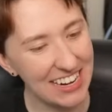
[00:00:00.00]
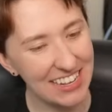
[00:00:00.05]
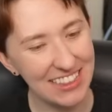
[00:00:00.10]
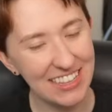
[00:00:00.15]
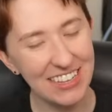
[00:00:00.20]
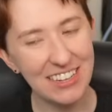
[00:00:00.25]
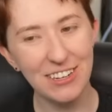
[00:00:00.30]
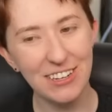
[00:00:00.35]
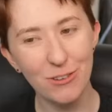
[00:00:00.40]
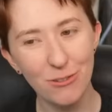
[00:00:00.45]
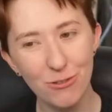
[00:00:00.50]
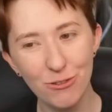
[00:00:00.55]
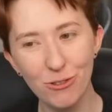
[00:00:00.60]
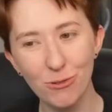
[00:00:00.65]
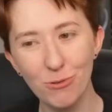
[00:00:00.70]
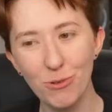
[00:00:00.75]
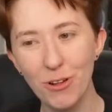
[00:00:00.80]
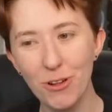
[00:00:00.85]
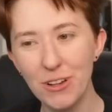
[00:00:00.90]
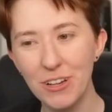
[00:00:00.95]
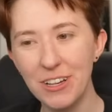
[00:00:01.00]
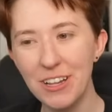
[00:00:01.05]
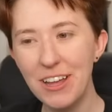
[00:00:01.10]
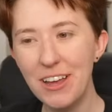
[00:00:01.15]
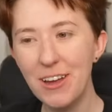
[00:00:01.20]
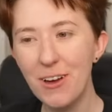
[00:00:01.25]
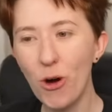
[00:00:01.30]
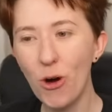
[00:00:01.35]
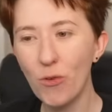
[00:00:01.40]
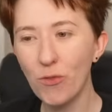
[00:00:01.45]
than usual
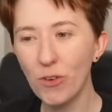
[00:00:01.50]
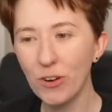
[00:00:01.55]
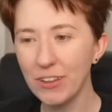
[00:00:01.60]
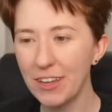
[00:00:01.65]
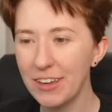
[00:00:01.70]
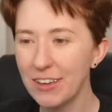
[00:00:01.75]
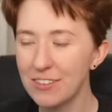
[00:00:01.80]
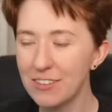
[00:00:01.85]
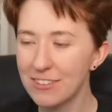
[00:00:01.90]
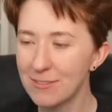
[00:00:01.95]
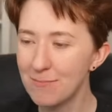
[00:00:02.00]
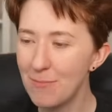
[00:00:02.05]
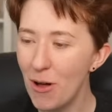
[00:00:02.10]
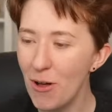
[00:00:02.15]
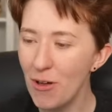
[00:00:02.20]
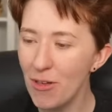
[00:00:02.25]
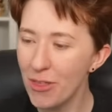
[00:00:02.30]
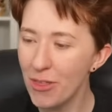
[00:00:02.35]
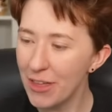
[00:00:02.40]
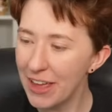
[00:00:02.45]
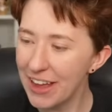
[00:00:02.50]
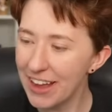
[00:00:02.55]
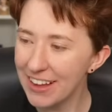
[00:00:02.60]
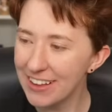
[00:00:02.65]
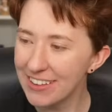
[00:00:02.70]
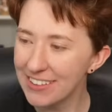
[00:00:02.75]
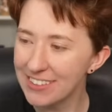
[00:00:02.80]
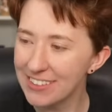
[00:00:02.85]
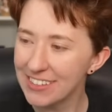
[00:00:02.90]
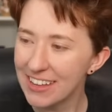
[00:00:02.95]
over like small
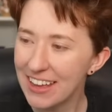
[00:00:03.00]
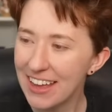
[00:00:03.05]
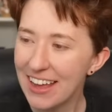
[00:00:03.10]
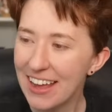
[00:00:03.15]
things.